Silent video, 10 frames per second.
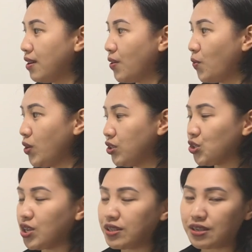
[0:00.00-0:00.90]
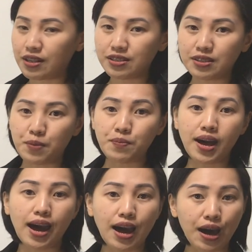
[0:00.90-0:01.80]
which tells them
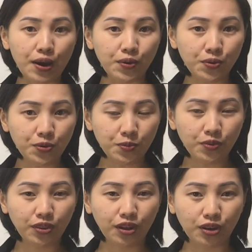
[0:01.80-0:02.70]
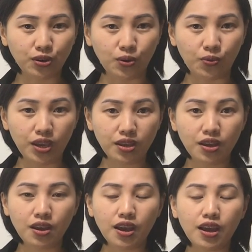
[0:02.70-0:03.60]
how they're doing
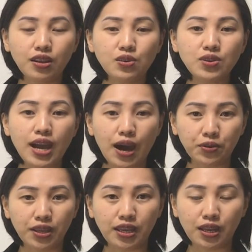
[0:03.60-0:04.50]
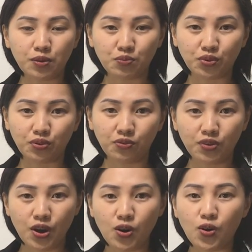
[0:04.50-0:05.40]
and on how they can improve
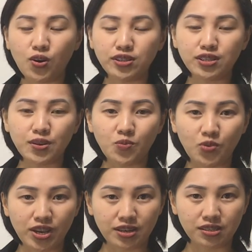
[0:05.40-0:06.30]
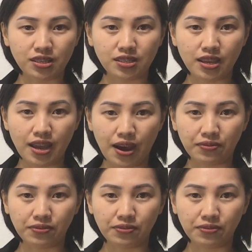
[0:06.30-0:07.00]
on some weaknesses they have.